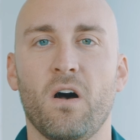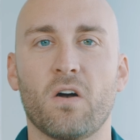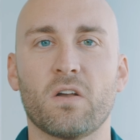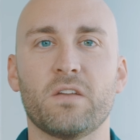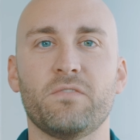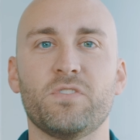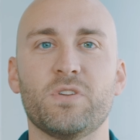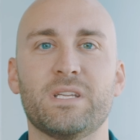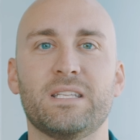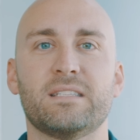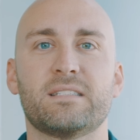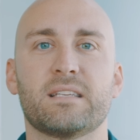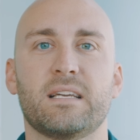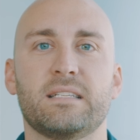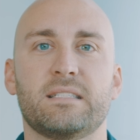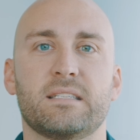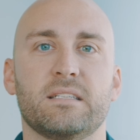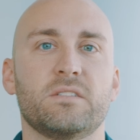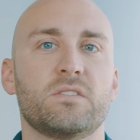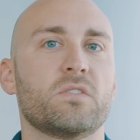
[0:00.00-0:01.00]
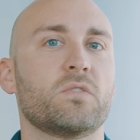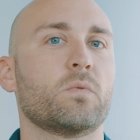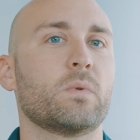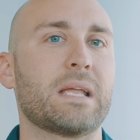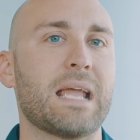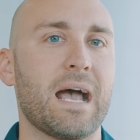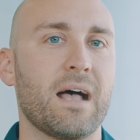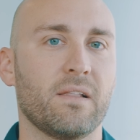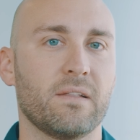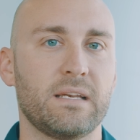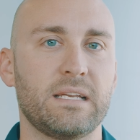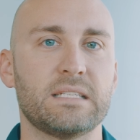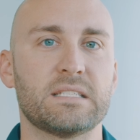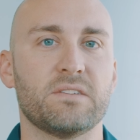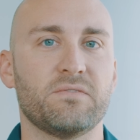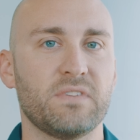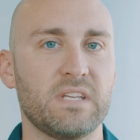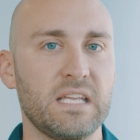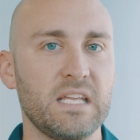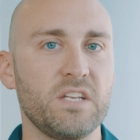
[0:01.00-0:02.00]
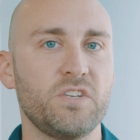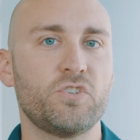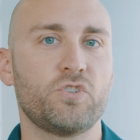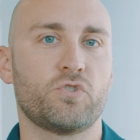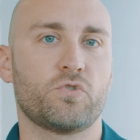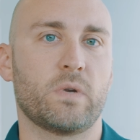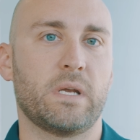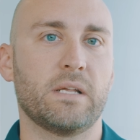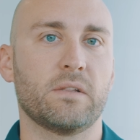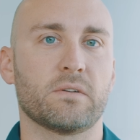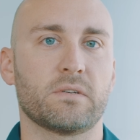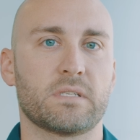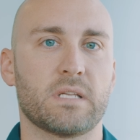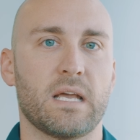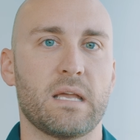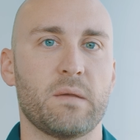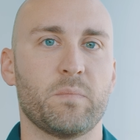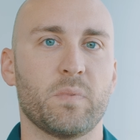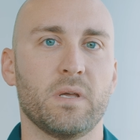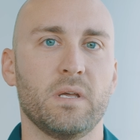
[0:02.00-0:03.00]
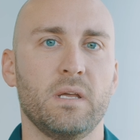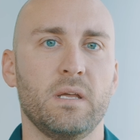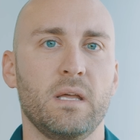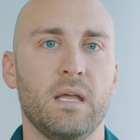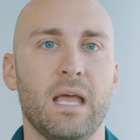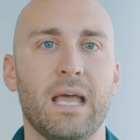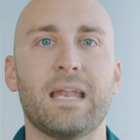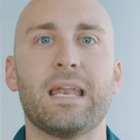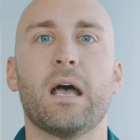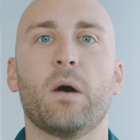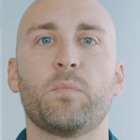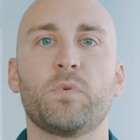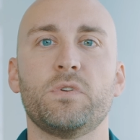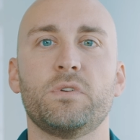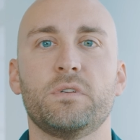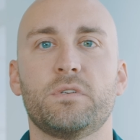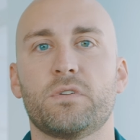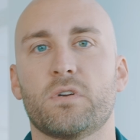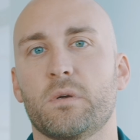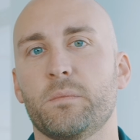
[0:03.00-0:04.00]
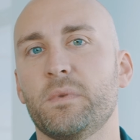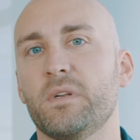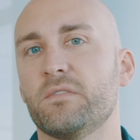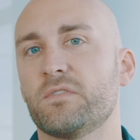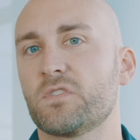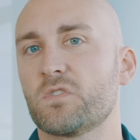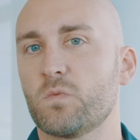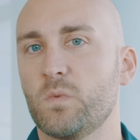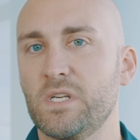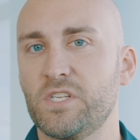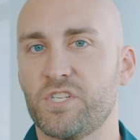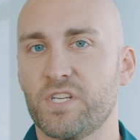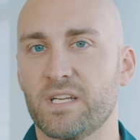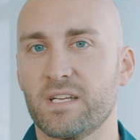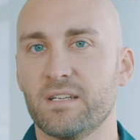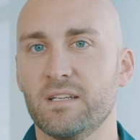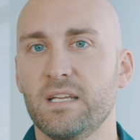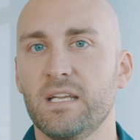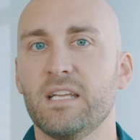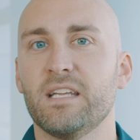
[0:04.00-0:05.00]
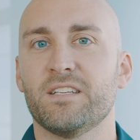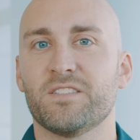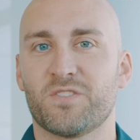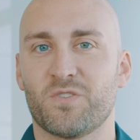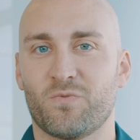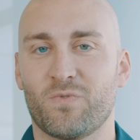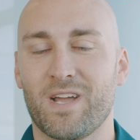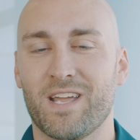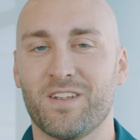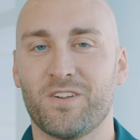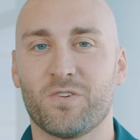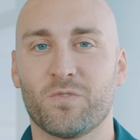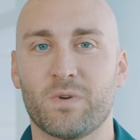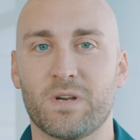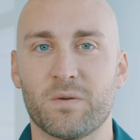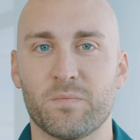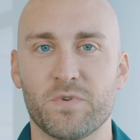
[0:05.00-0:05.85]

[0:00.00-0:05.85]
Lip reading: I'll give you insights into the realities of each trailer type and help you determine if switching is the right career